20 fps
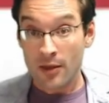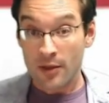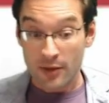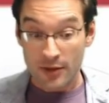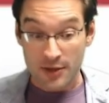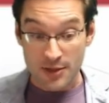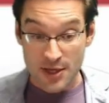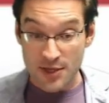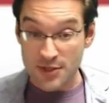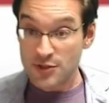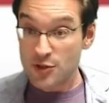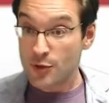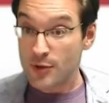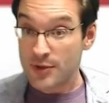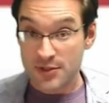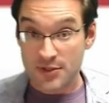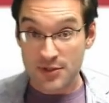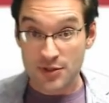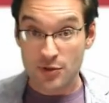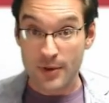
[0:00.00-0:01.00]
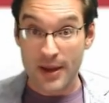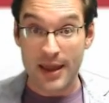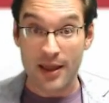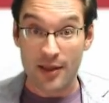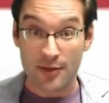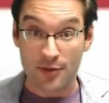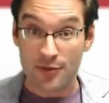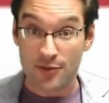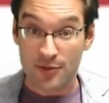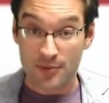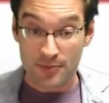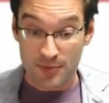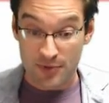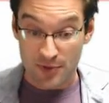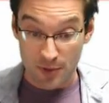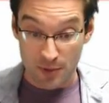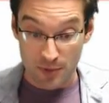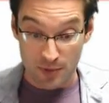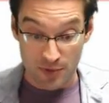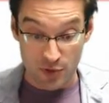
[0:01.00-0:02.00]
Disjoint strands,
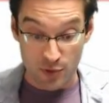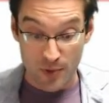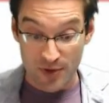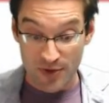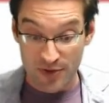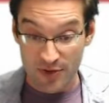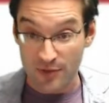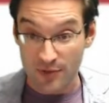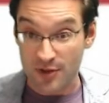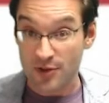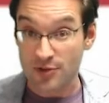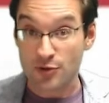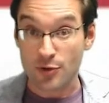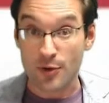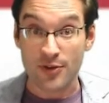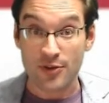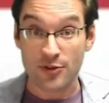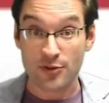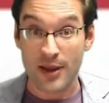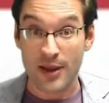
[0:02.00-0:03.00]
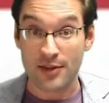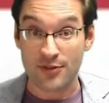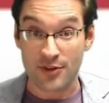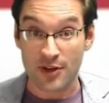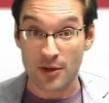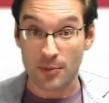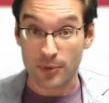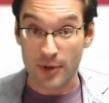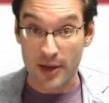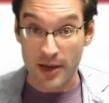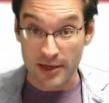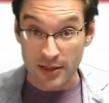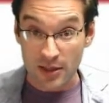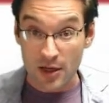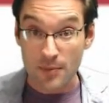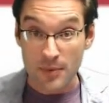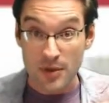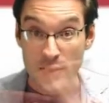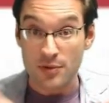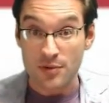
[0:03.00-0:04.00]
so twists of disjoint strands in a braid,
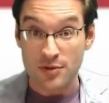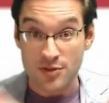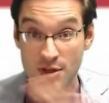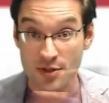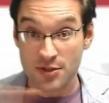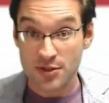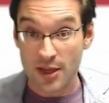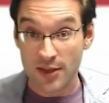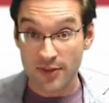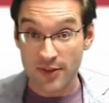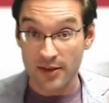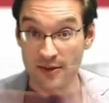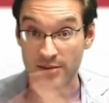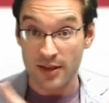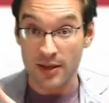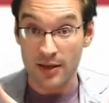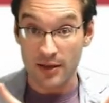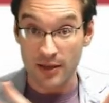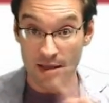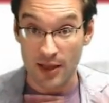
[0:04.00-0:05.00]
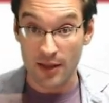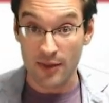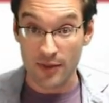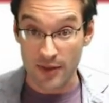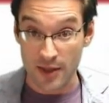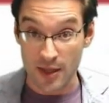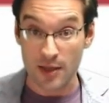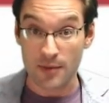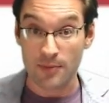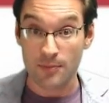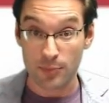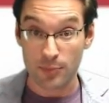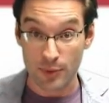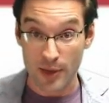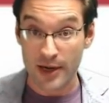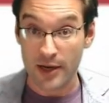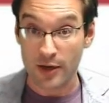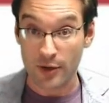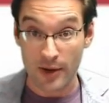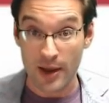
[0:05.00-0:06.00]
commute just like they did in the
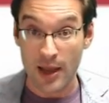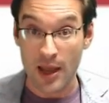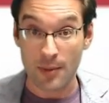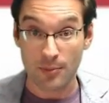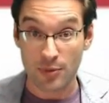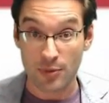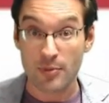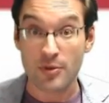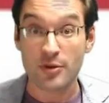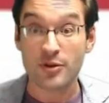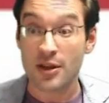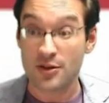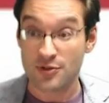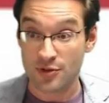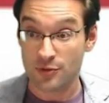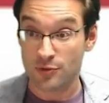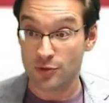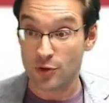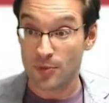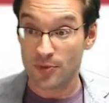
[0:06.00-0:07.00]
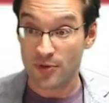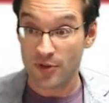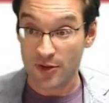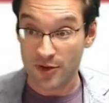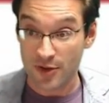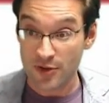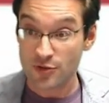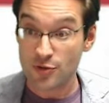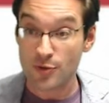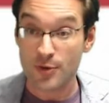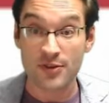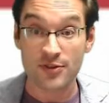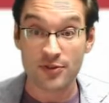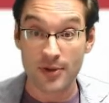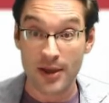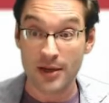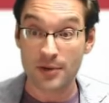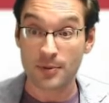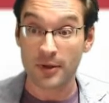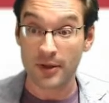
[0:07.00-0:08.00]
braidogram permutation group. So the disjoint
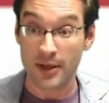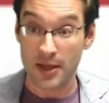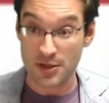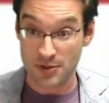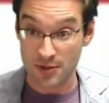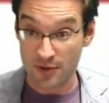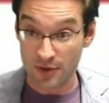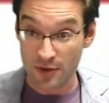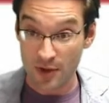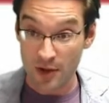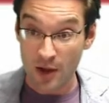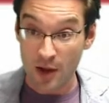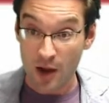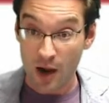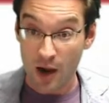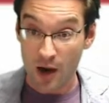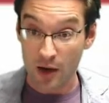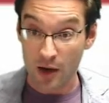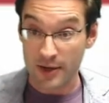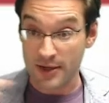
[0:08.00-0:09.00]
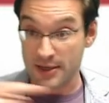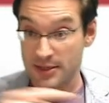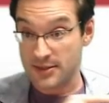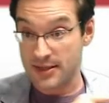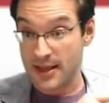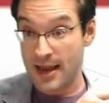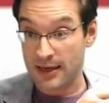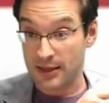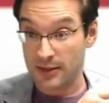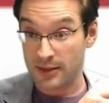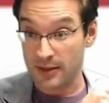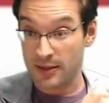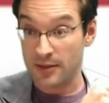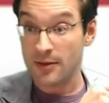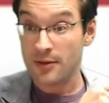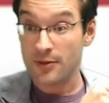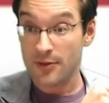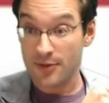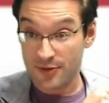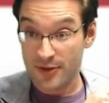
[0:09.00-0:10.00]
strand relations are exactly
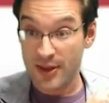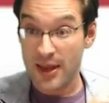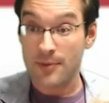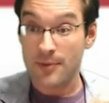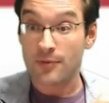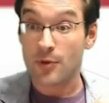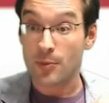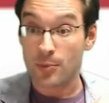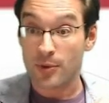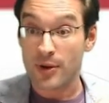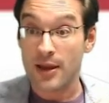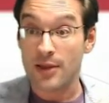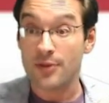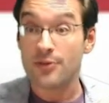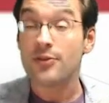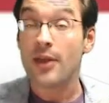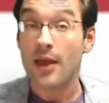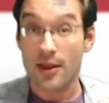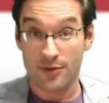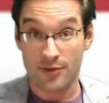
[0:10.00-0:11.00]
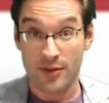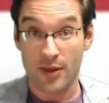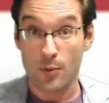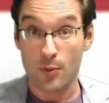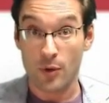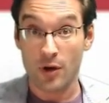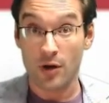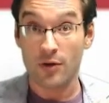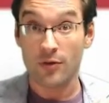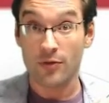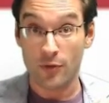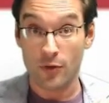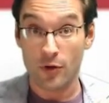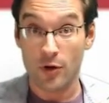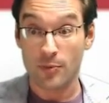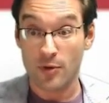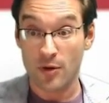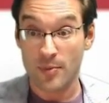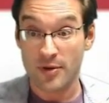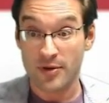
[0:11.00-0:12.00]
the same for braids as they were for
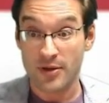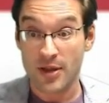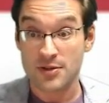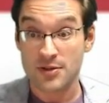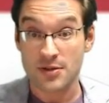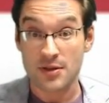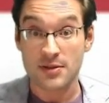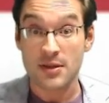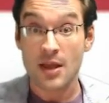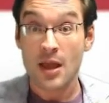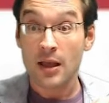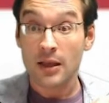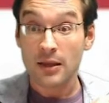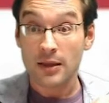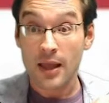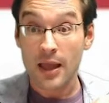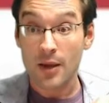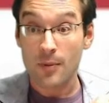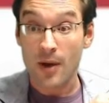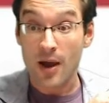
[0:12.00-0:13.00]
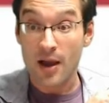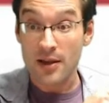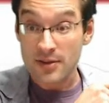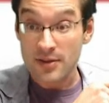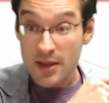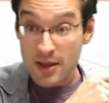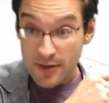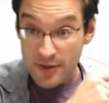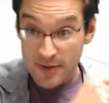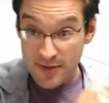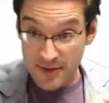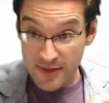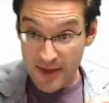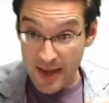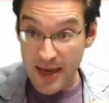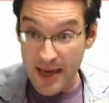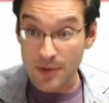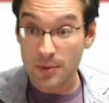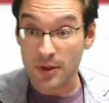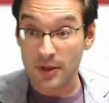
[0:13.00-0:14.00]
permutations. Likewise, the
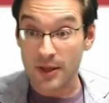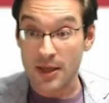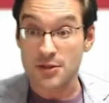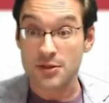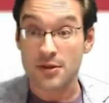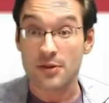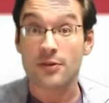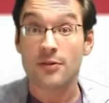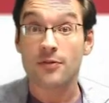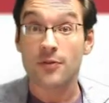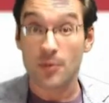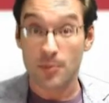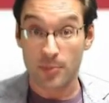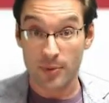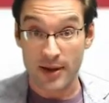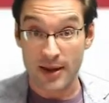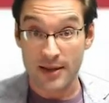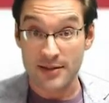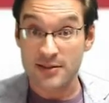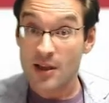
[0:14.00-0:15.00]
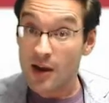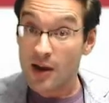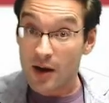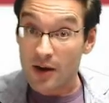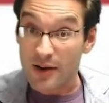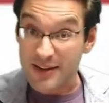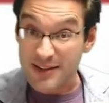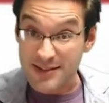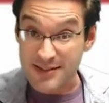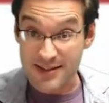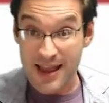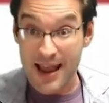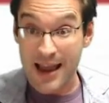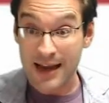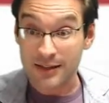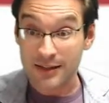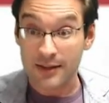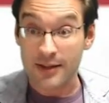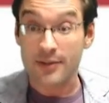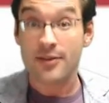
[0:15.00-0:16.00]
skein relations for braids are
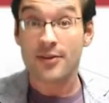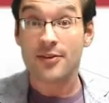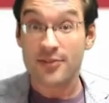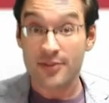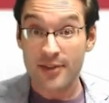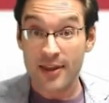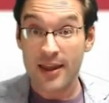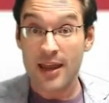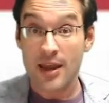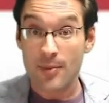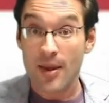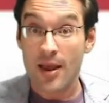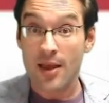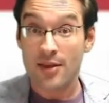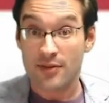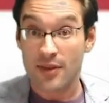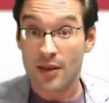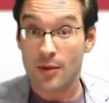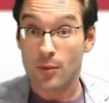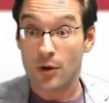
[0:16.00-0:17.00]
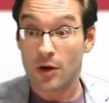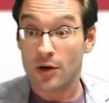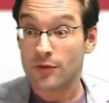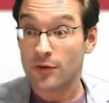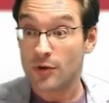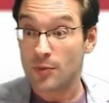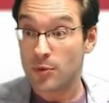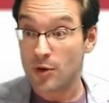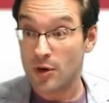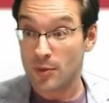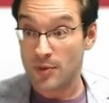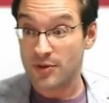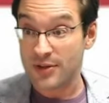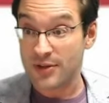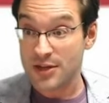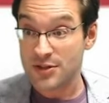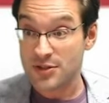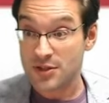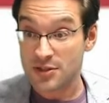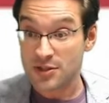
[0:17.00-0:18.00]
exactly the same as they were for
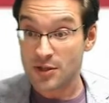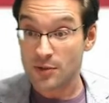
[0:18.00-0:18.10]
permutations.